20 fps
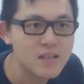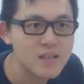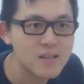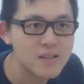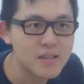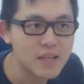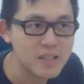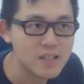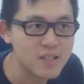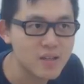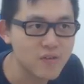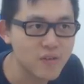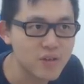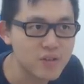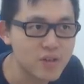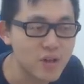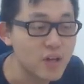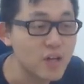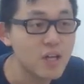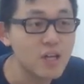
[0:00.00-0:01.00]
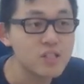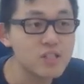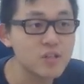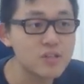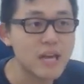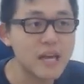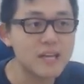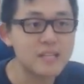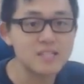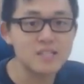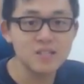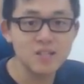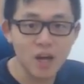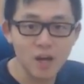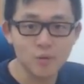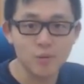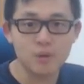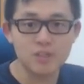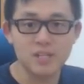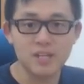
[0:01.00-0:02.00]
Knights of the Frozen. So yeah, it's
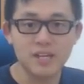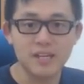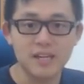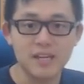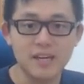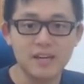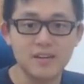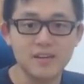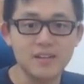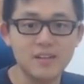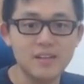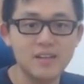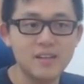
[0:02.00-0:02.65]
not rotating out.